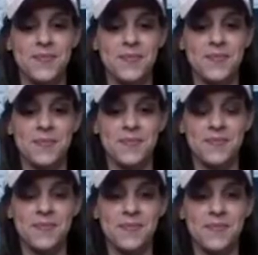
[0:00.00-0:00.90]

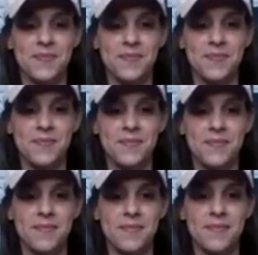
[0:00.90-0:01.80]

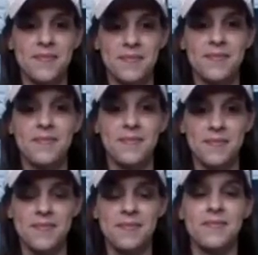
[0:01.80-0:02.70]

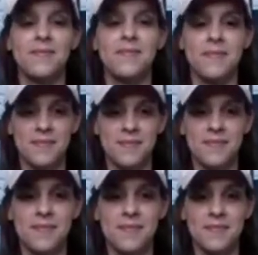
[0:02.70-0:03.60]

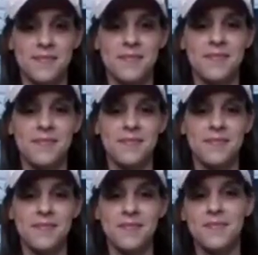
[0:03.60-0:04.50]

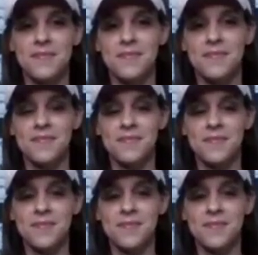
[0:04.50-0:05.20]
(not speaking)